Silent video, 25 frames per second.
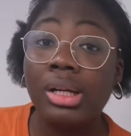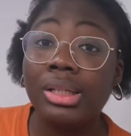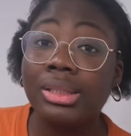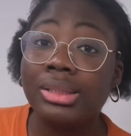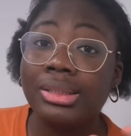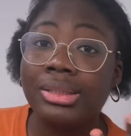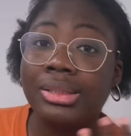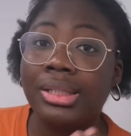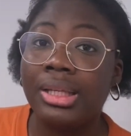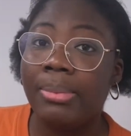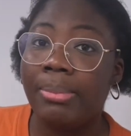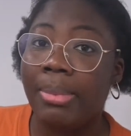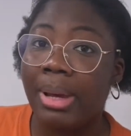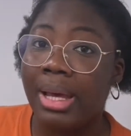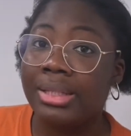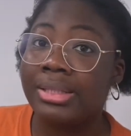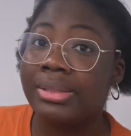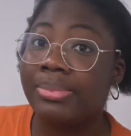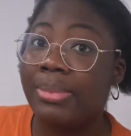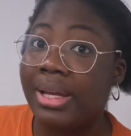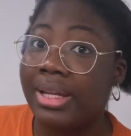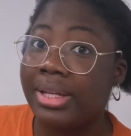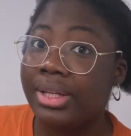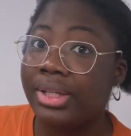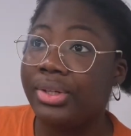arts, and
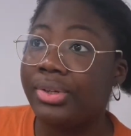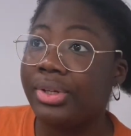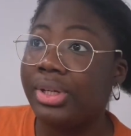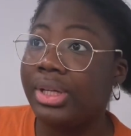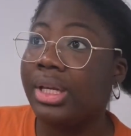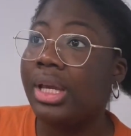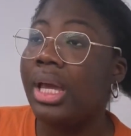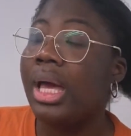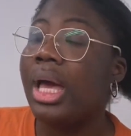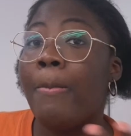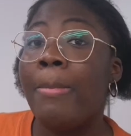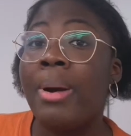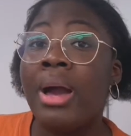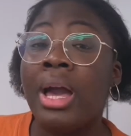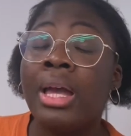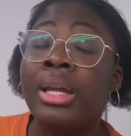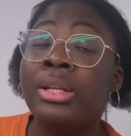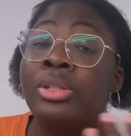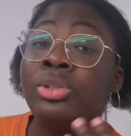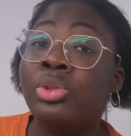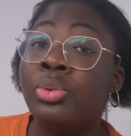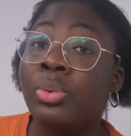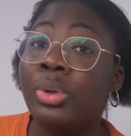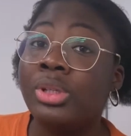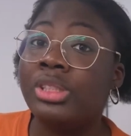that's my degree but I
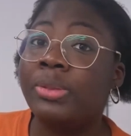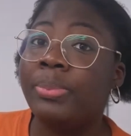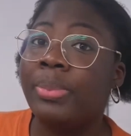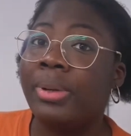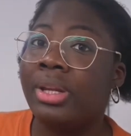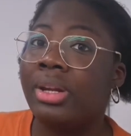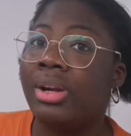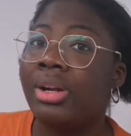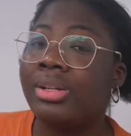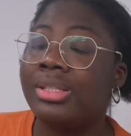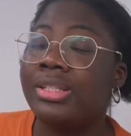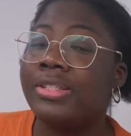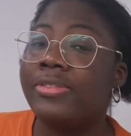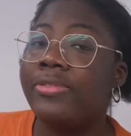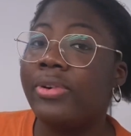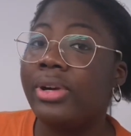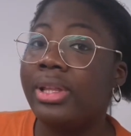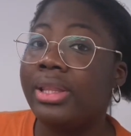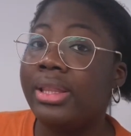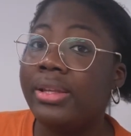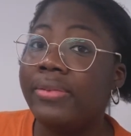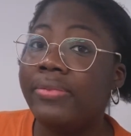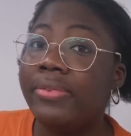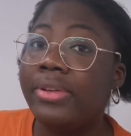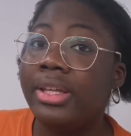do want to be an artist for a
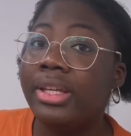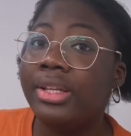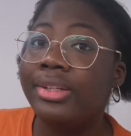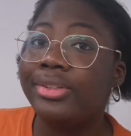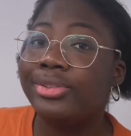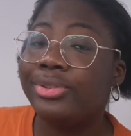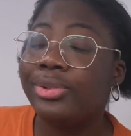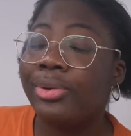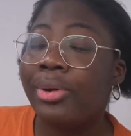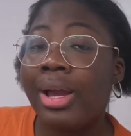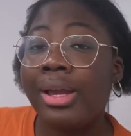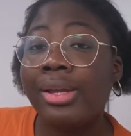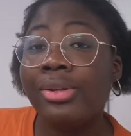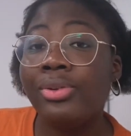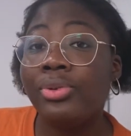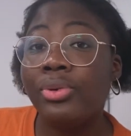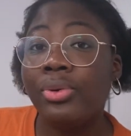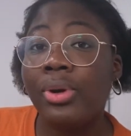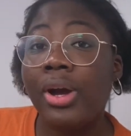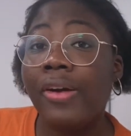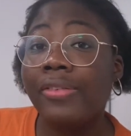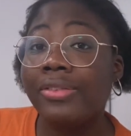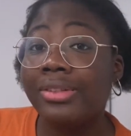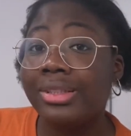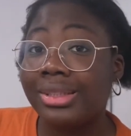living so I
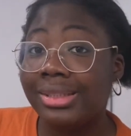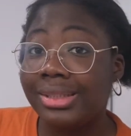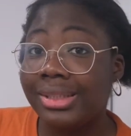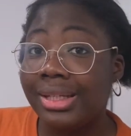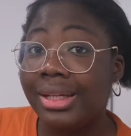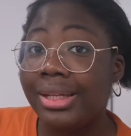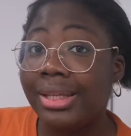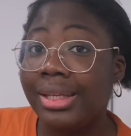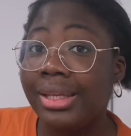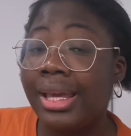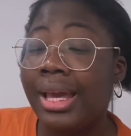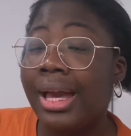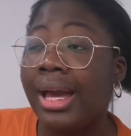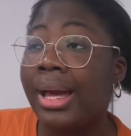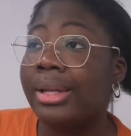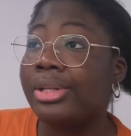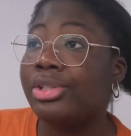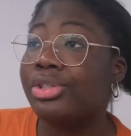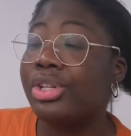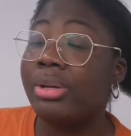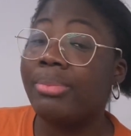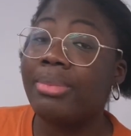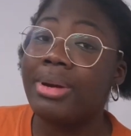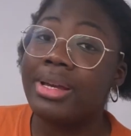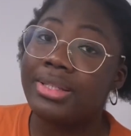do have to study and
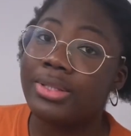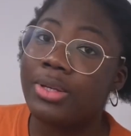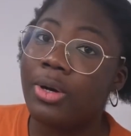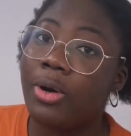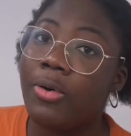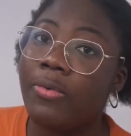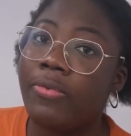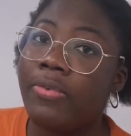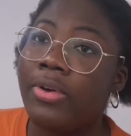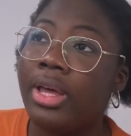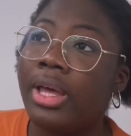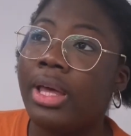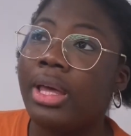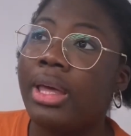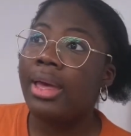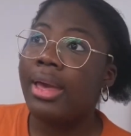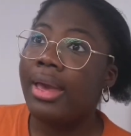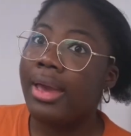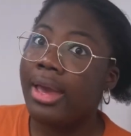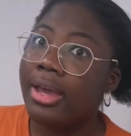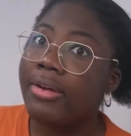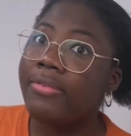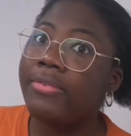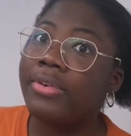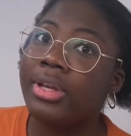train myself
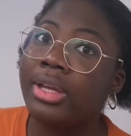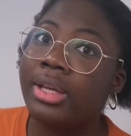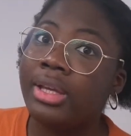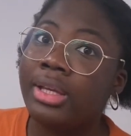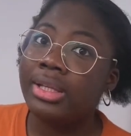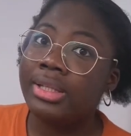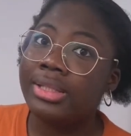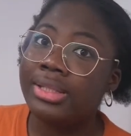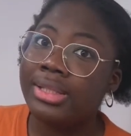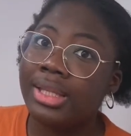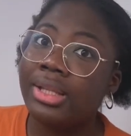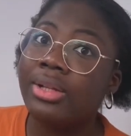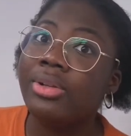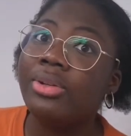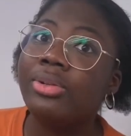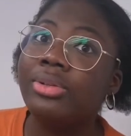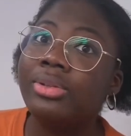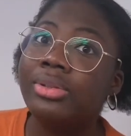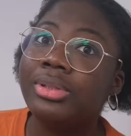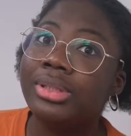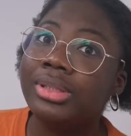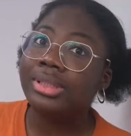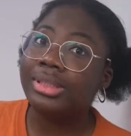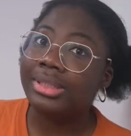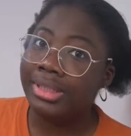every
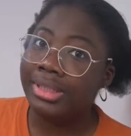single